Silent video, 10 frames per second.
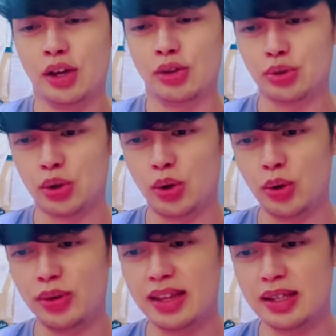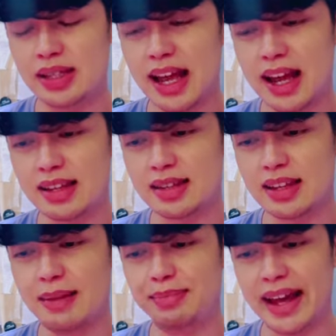So, this has
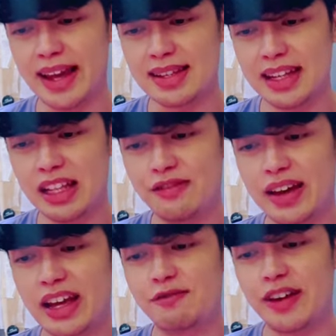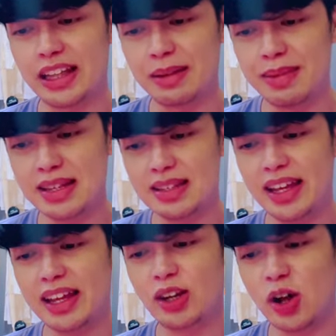niacinamide, vitamin
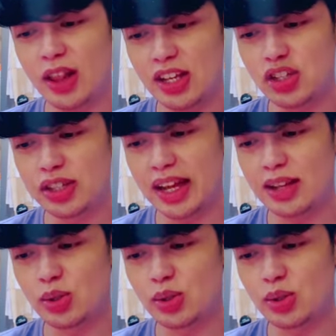C, collagen.